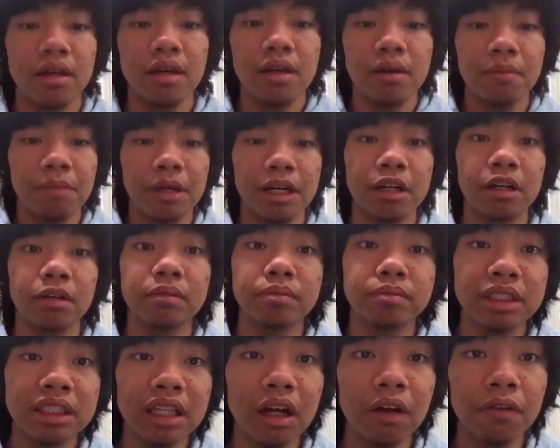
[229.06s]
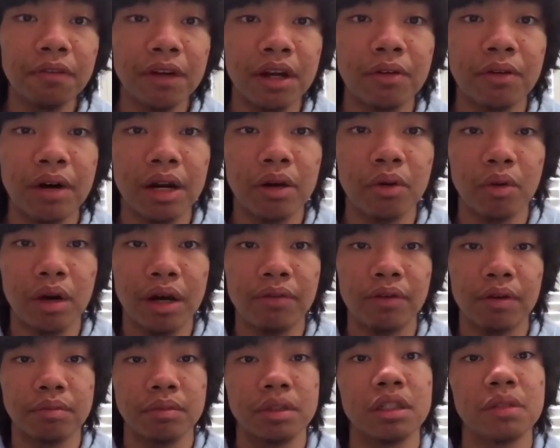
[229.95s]
Peter himself had ran away
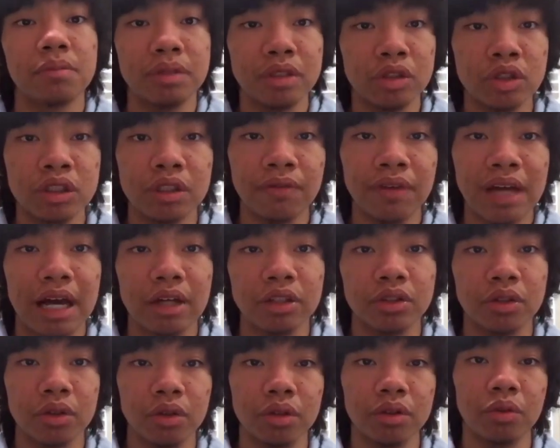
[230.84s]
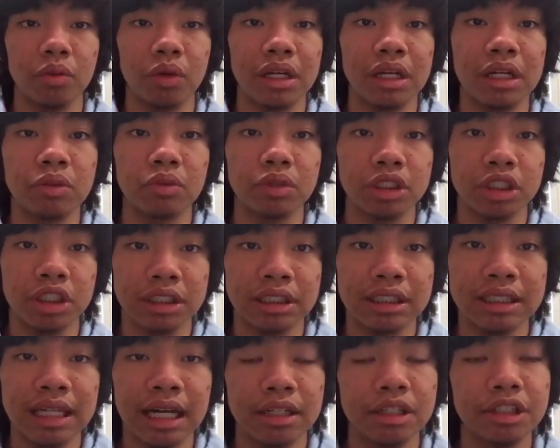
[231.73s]
from an abusive household when he was
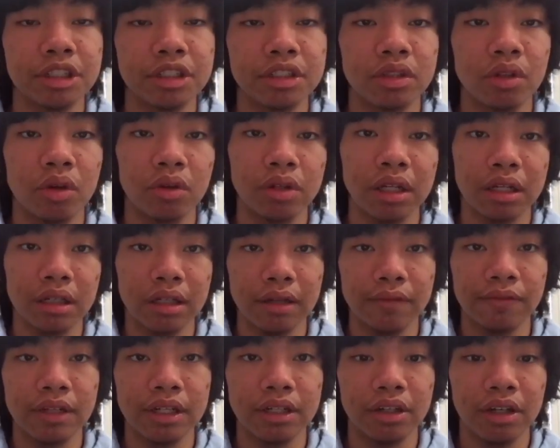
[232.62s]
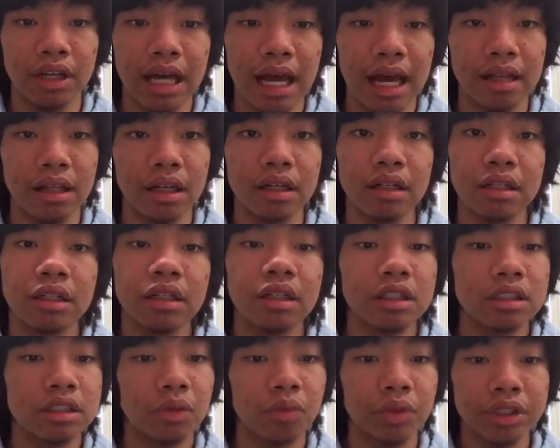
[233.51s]
just 10 years old and lived in Uganda.
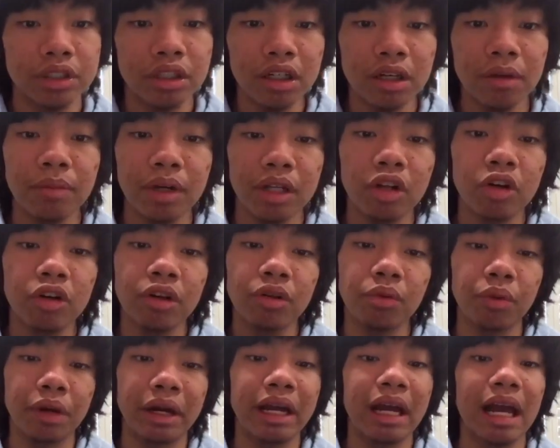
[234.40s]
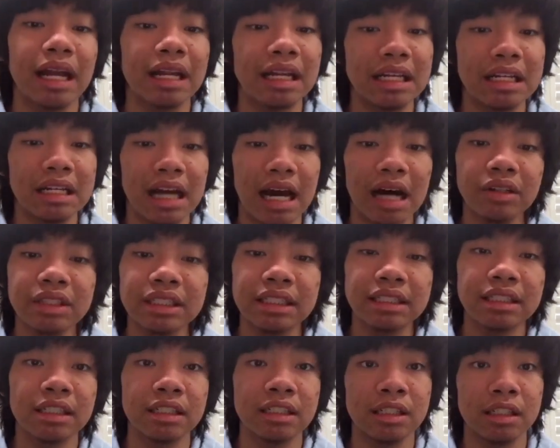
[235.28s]
Someone took him under the wing, and he now
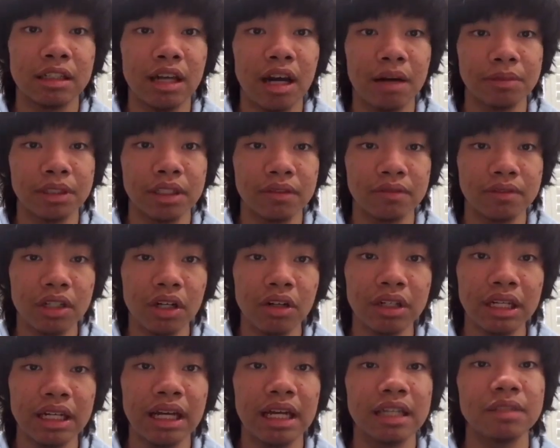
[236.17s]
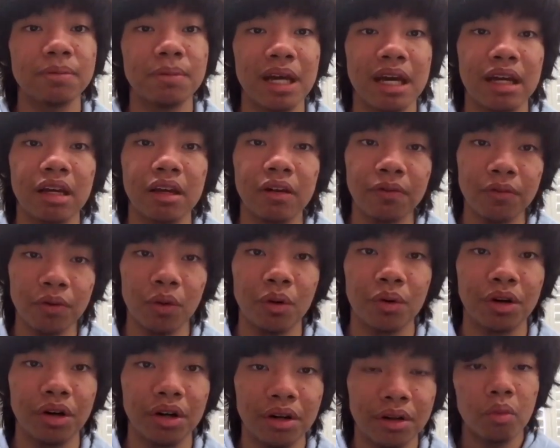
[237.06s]
sees his adoption of Tony as paying it
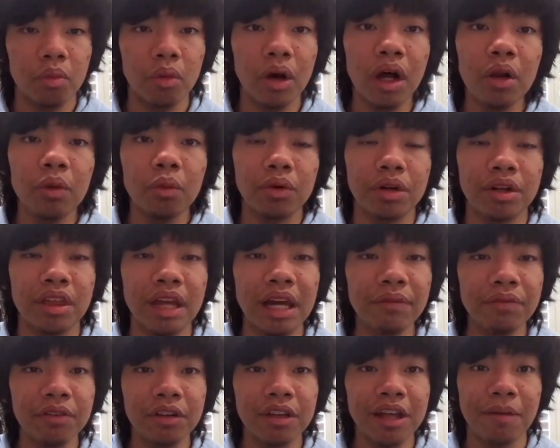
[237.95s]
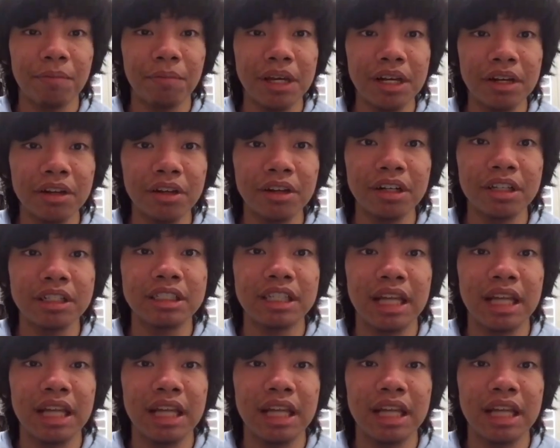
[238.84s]
forward. Well, we're thankful that Peter is